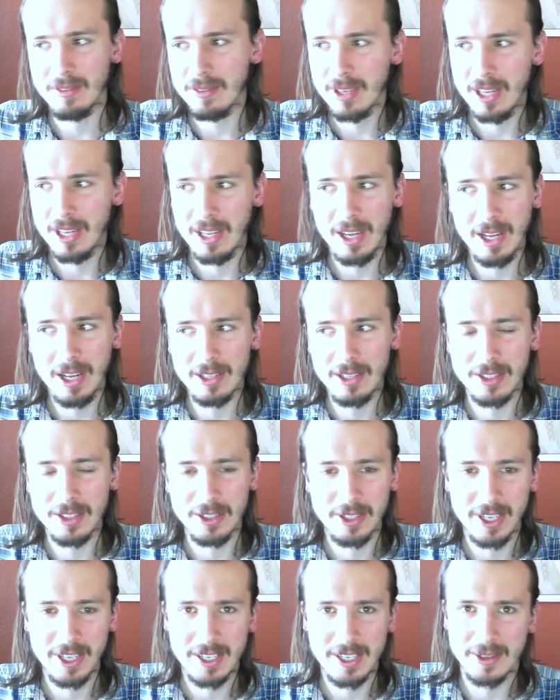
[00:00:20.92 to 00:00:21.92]
I'll tell
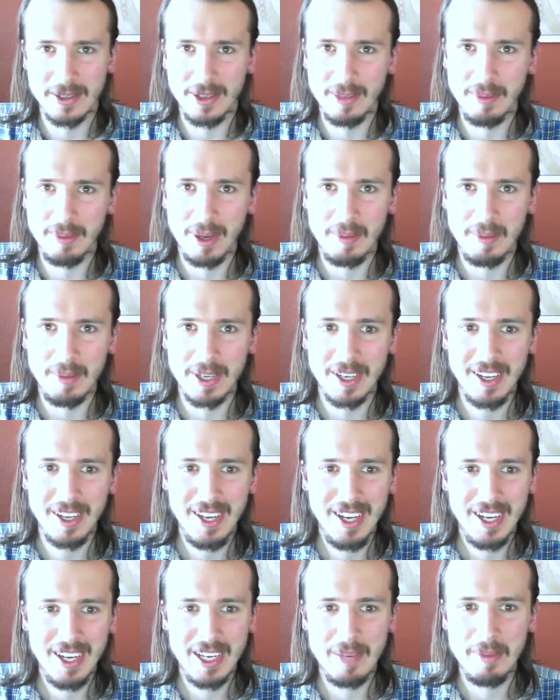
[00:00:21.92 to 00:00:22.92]
you guys all about me
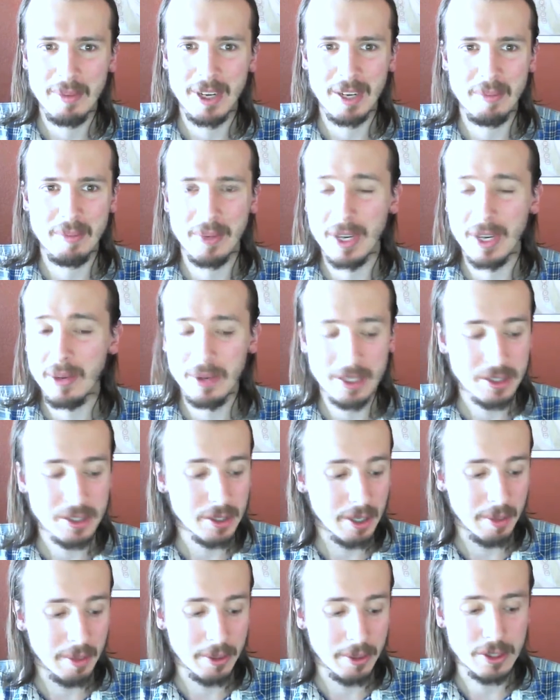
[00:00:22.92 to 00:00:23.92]
in a minute, but I wanted
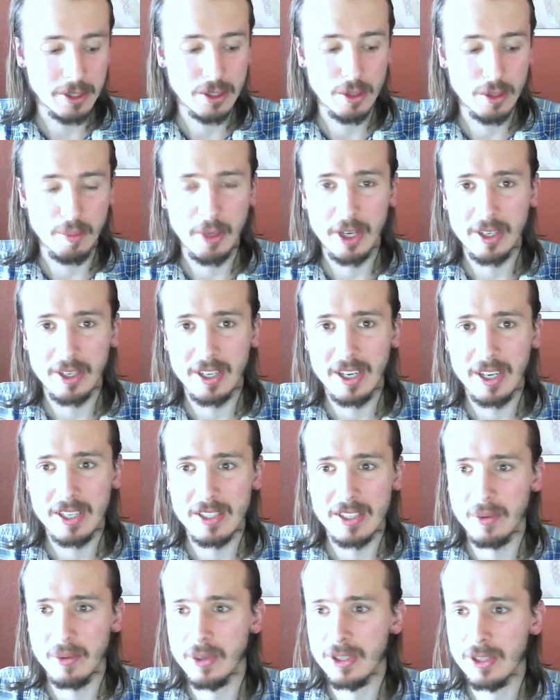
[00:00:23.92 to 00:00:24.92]
to do
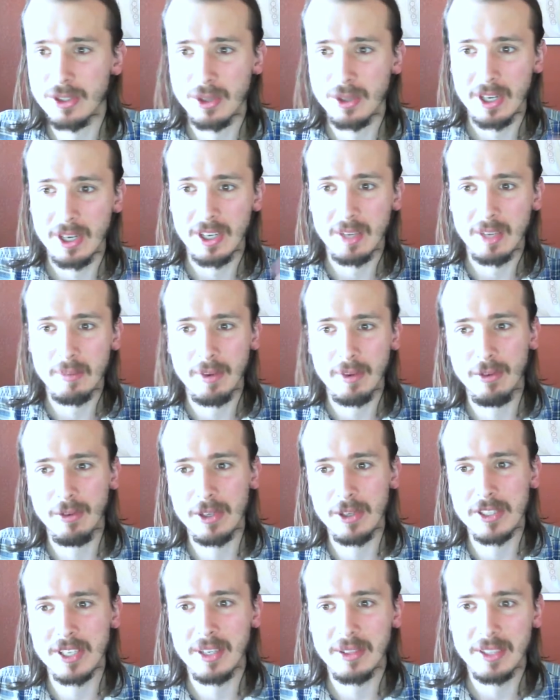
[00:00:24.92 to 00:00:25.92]
podcasts. I wanted to kind of get my
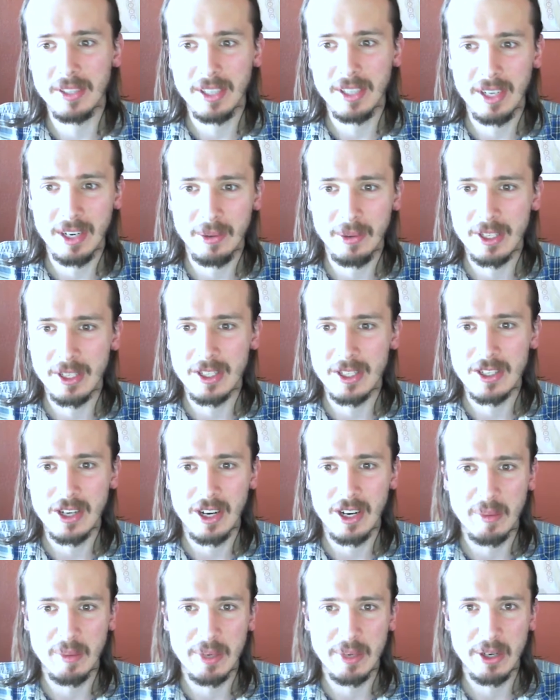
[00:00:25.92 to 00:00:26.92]
voice out there. I wanted to
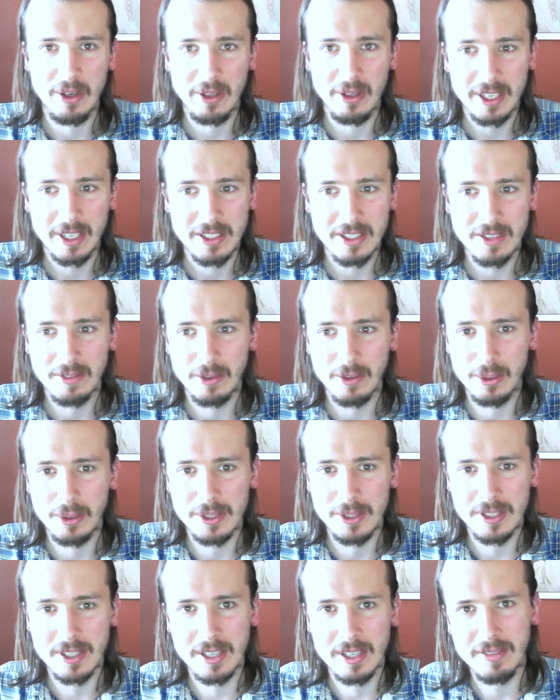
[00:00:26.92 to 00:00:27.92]
talk about all kinds of cool
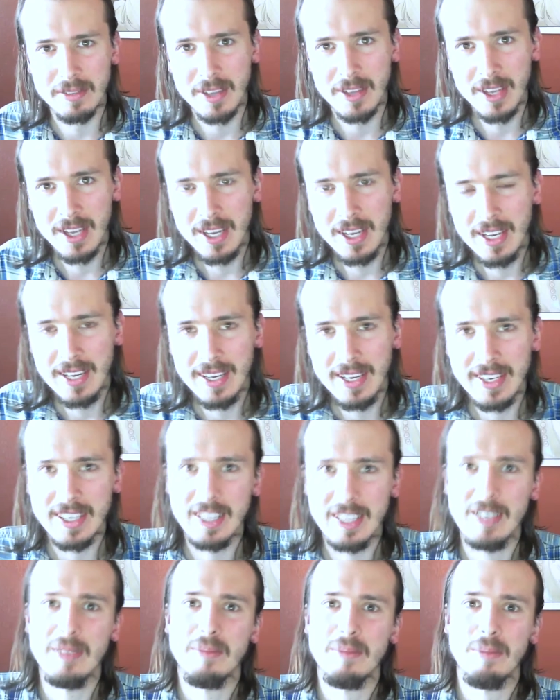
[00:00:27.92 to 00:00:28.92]
stuff.
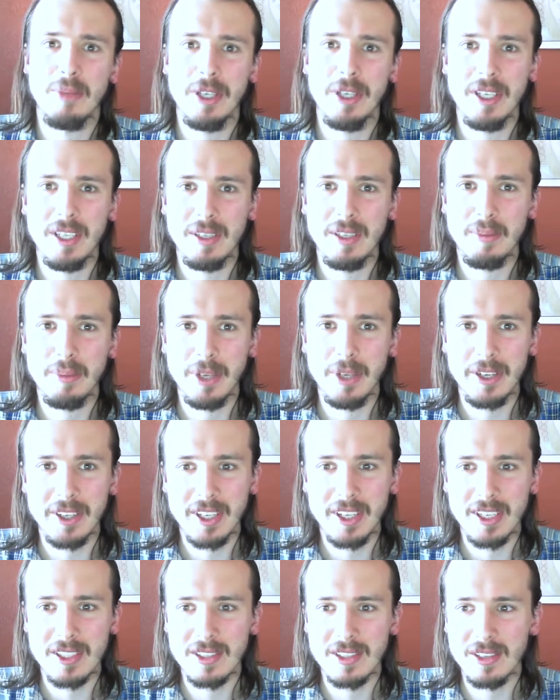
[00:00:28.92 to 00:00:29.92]
But
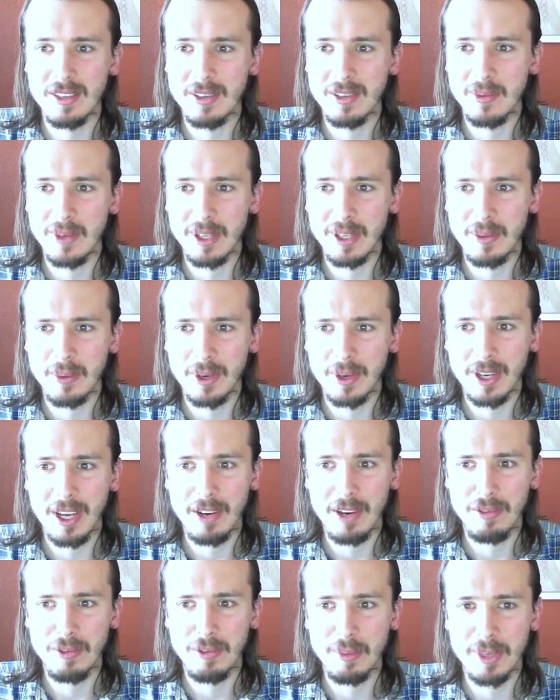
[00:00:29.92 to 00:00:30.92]
podcasts didn't really work
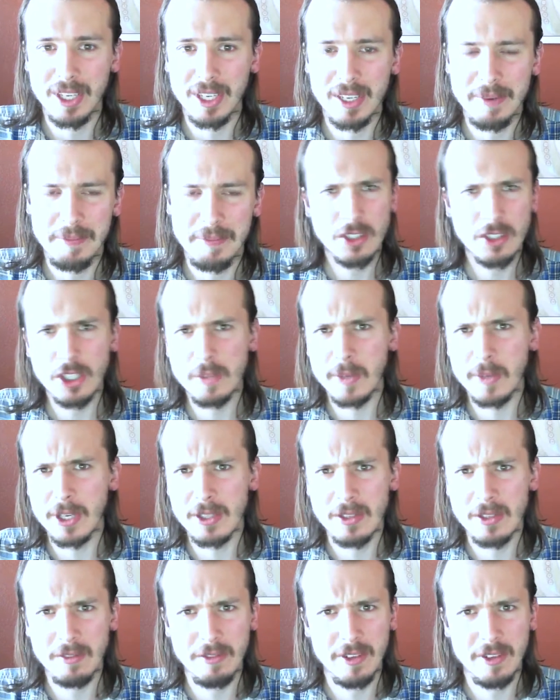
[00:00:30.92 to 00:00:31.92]
out for me just
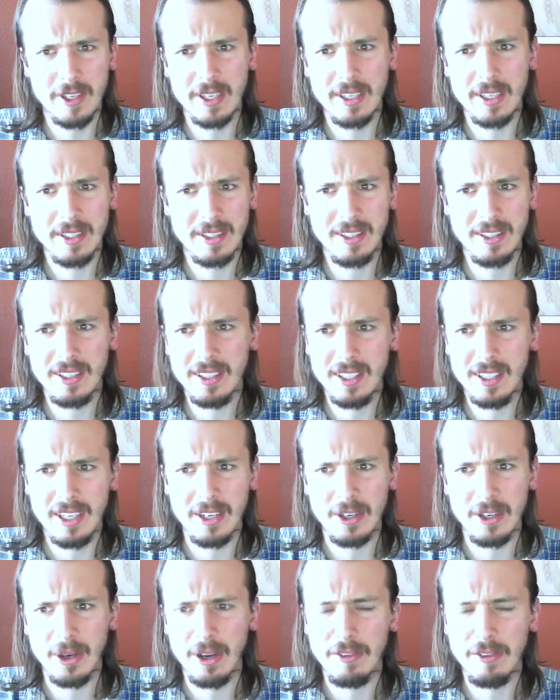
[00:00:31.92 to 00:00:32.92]
because of, I
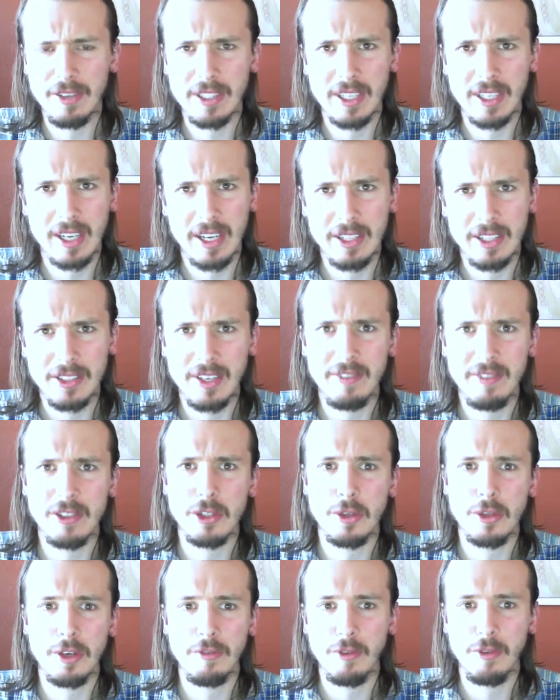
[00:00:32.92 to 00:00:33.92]
don't know, I felt like I had to have a
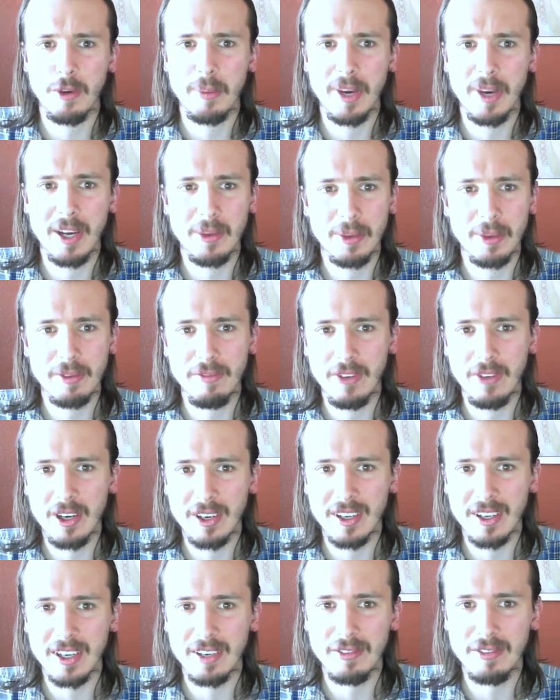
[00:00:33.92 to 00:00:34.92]
strict format with
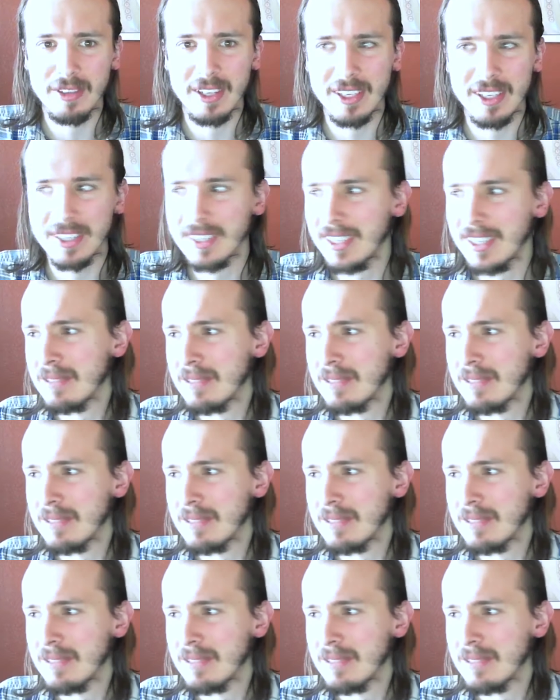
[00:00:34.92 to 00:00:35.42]
vlogging. I feel like,